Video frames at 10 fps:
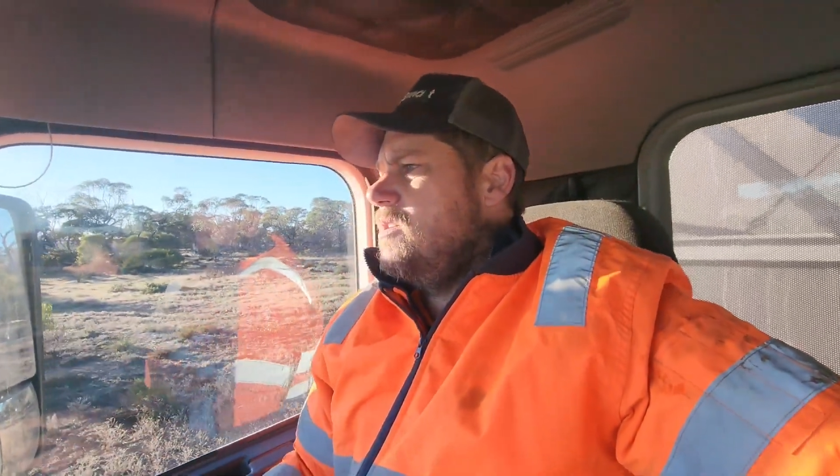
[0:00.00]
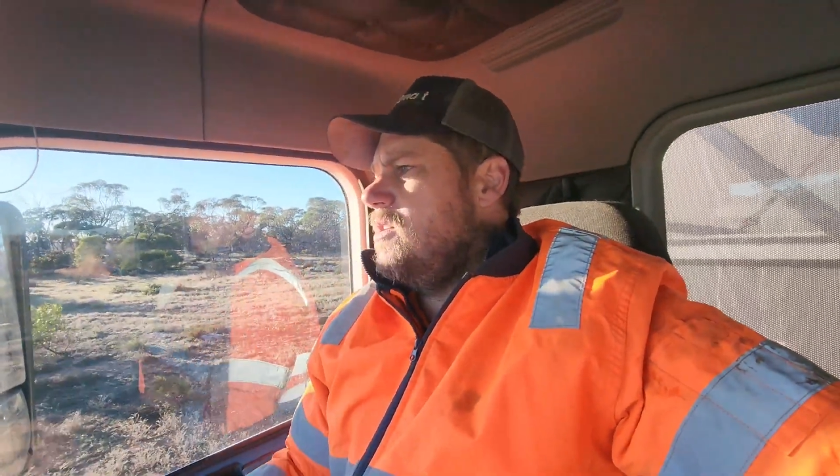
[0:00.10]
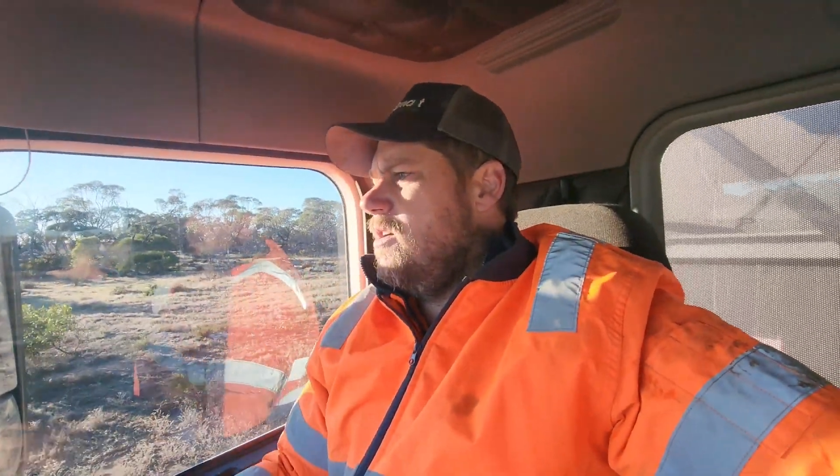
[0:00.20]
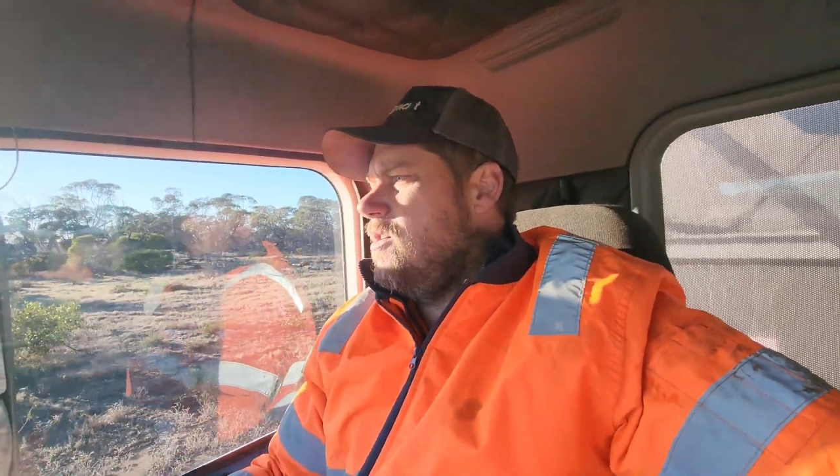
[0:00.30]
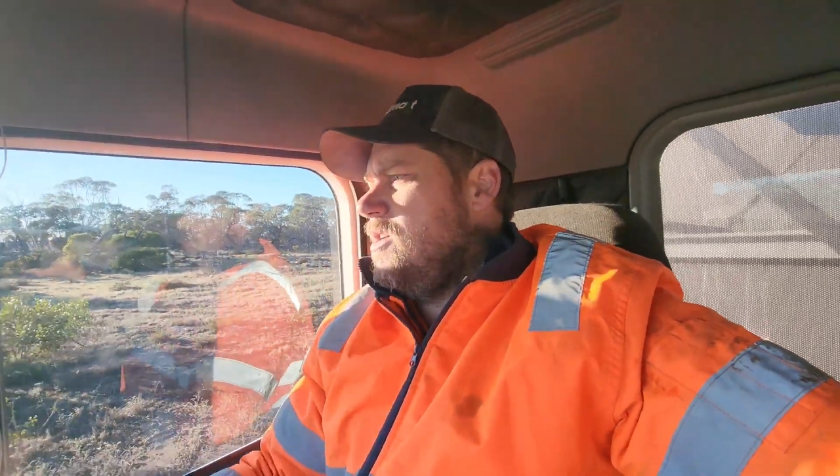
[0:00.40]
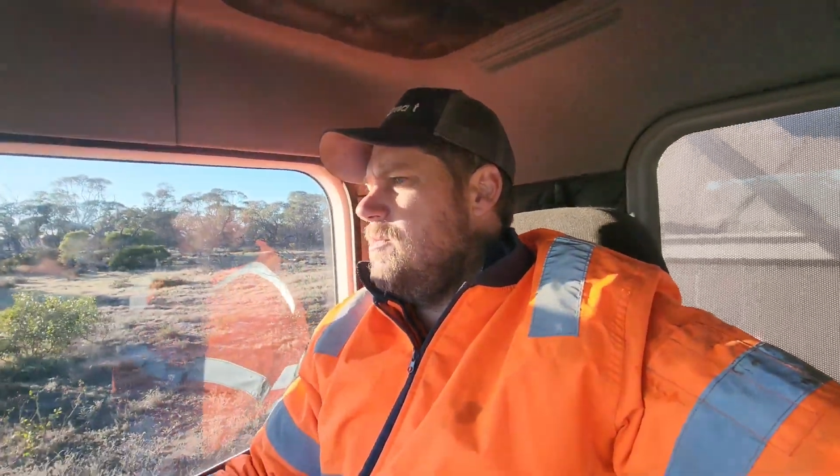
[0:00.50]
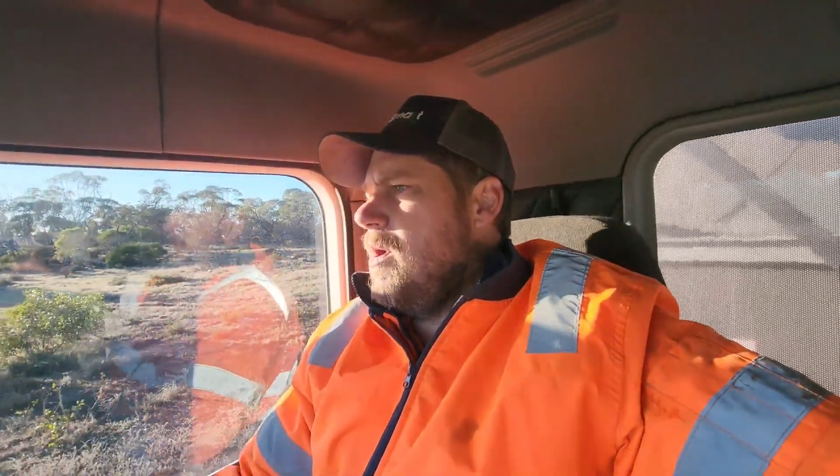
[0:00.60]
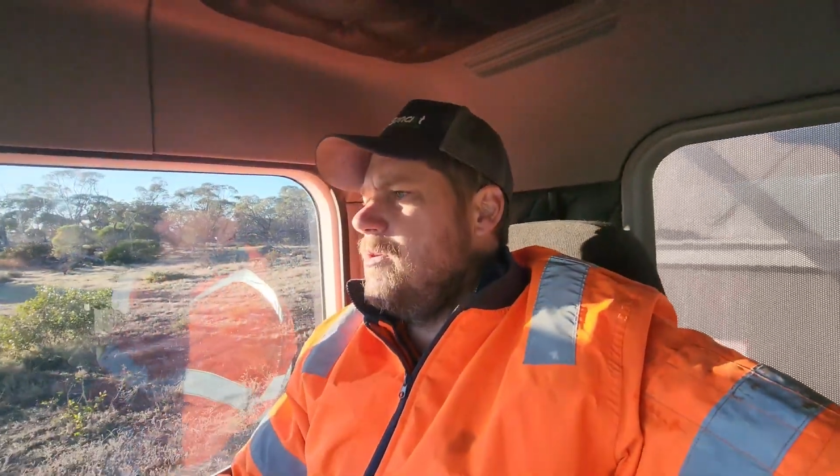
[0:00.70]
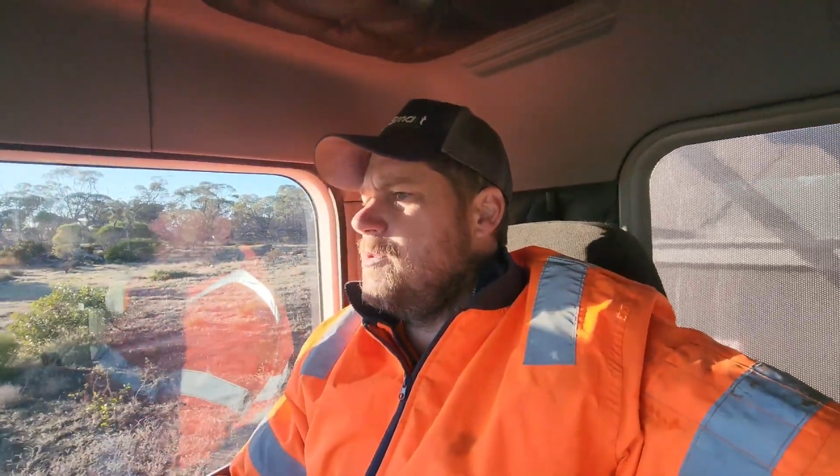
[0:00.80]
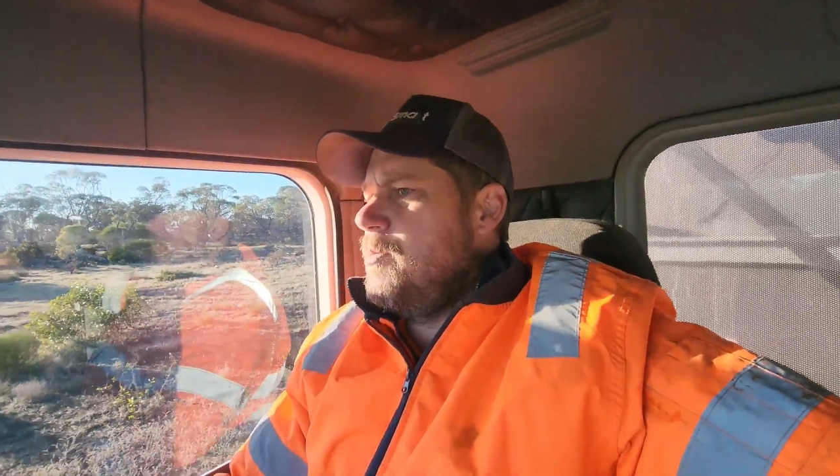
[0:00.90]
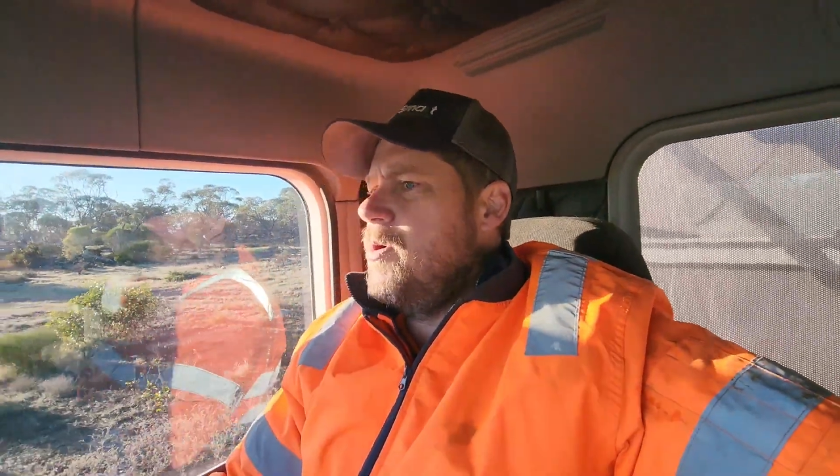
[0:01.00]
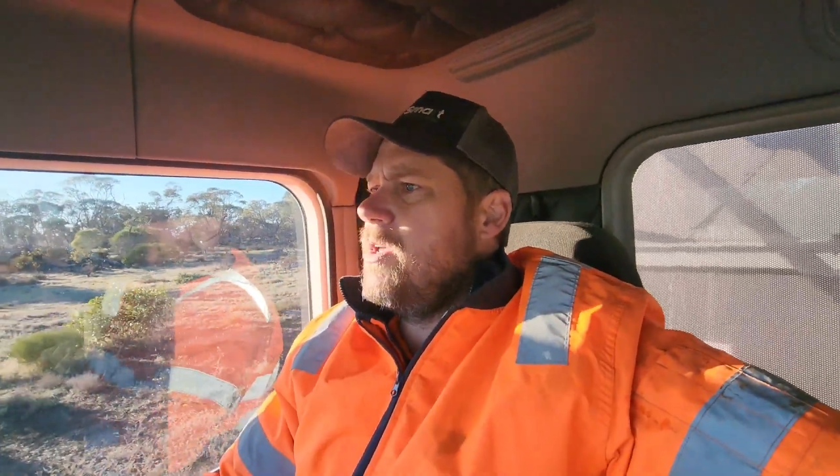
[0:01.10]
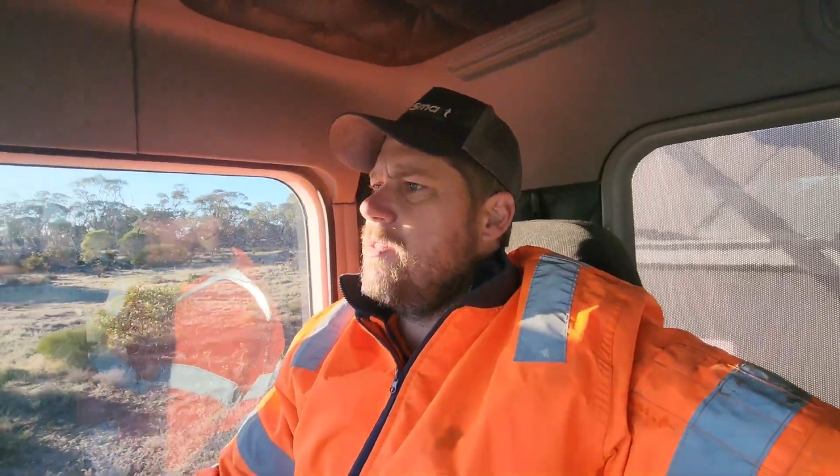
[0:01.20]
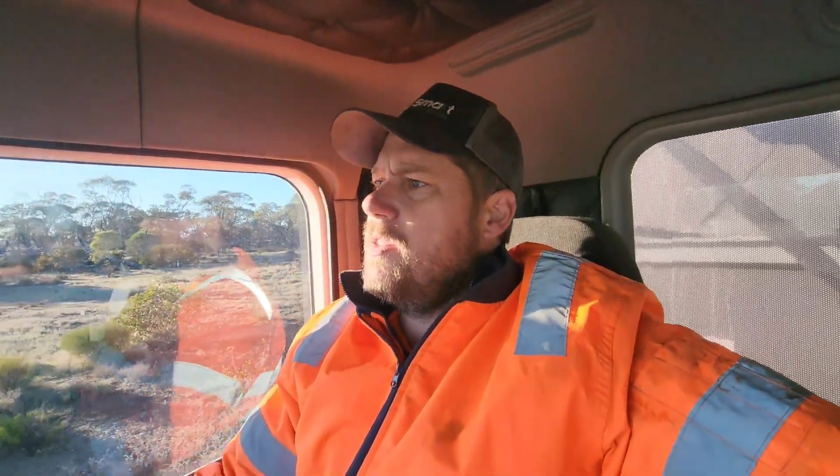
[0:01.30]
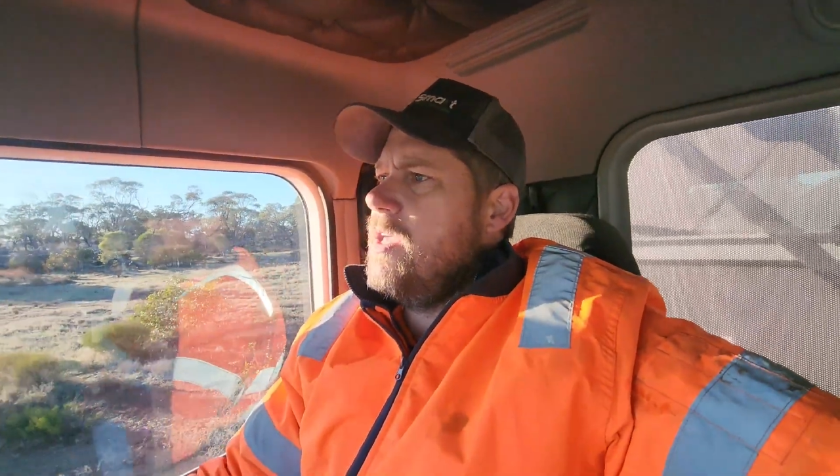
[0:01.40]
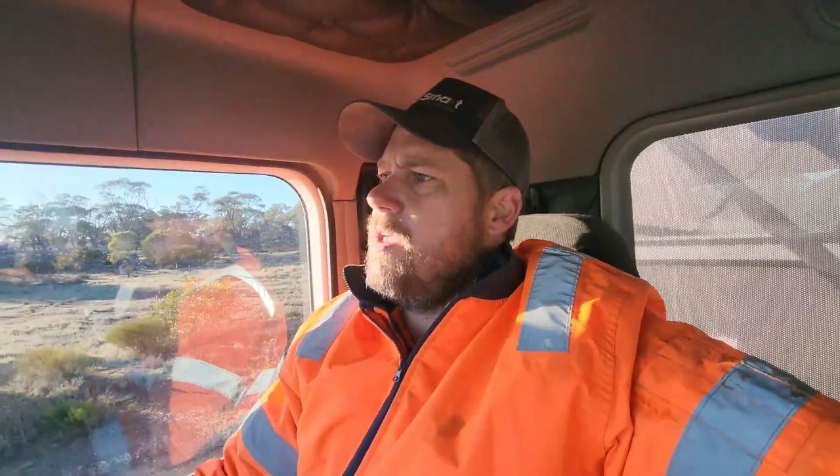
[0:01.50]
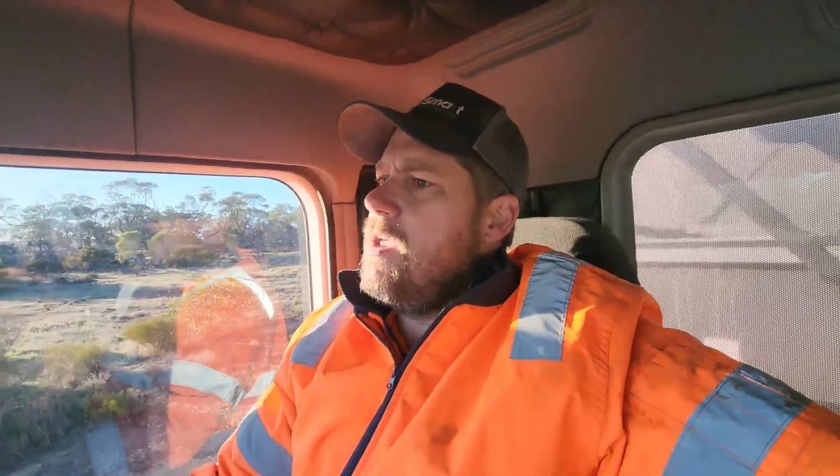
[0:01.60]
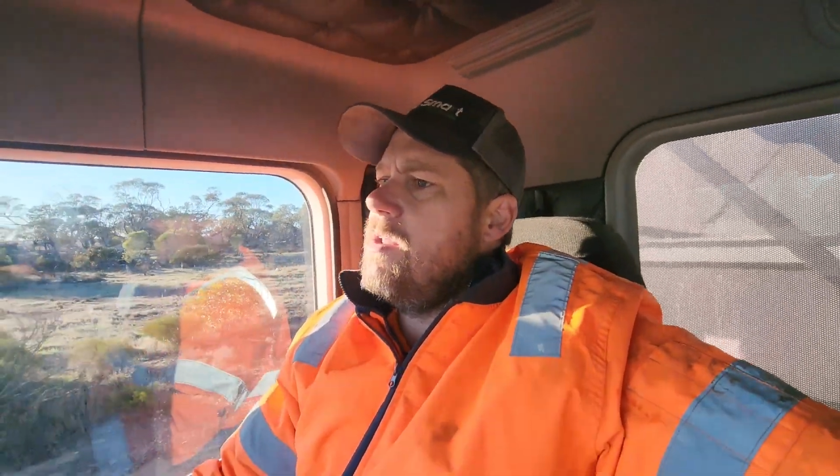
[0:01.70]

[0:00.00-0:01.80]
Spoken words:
So Jimbo is putting the